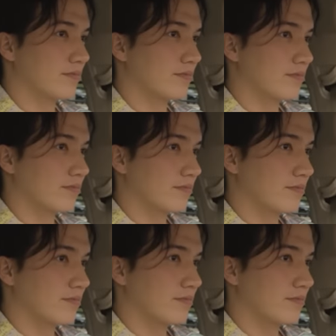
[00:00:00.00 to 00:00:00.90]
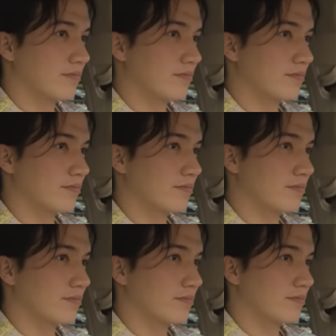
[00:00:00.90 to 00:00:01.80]

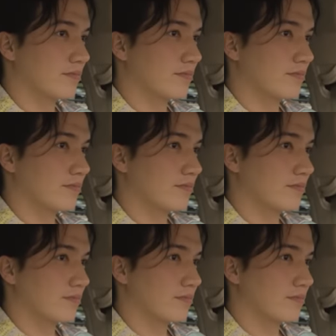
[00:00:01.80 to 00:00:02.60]
This person isn't speaking.